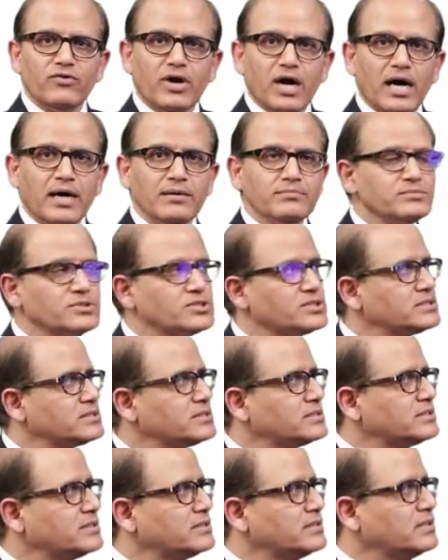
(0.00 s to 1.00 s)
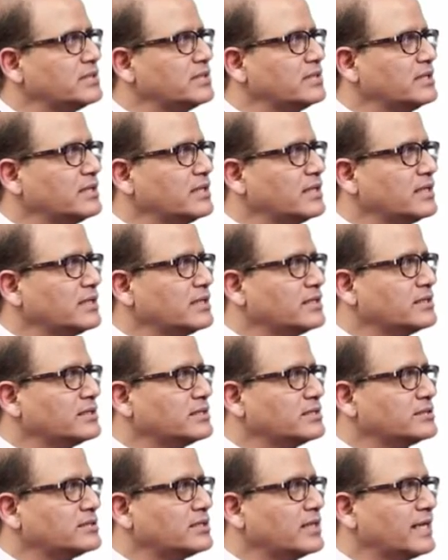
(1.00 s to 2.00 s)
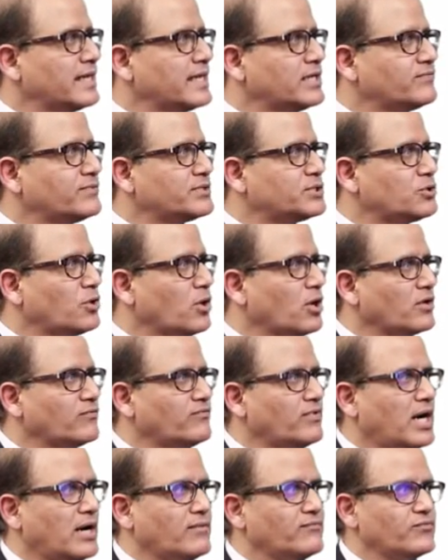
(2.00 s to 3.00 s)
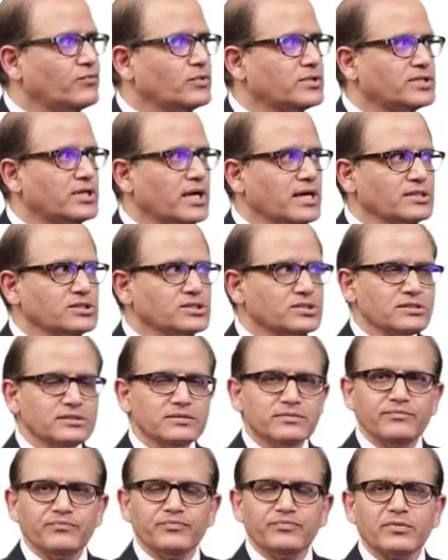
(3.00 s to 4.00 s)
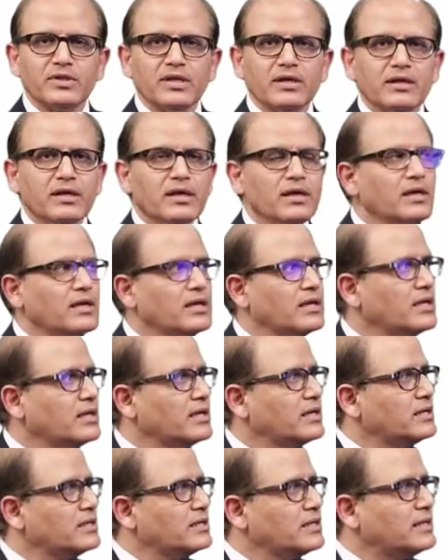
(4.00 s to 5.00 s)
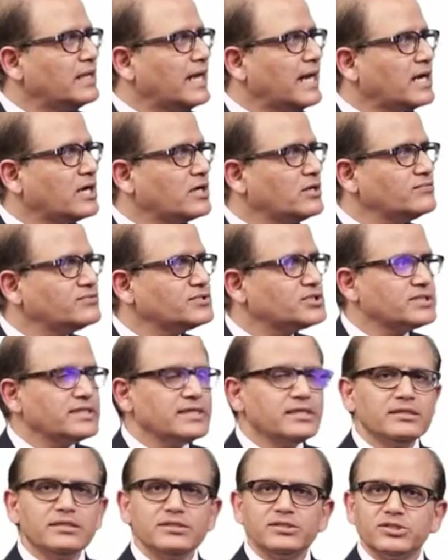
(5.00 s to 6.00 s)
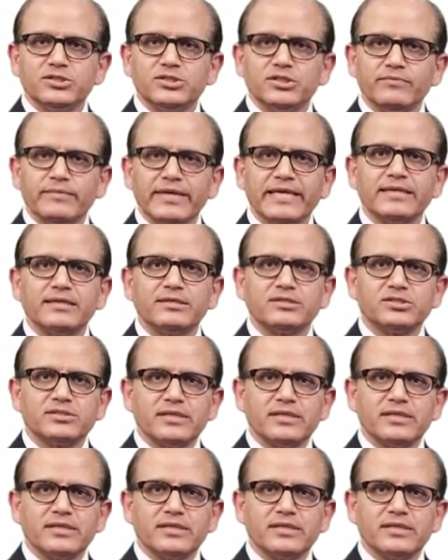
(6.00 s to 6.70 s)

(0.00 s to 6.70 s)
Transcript: of harms, delayed withdrawal of harmful drugs, lack of shared decision-making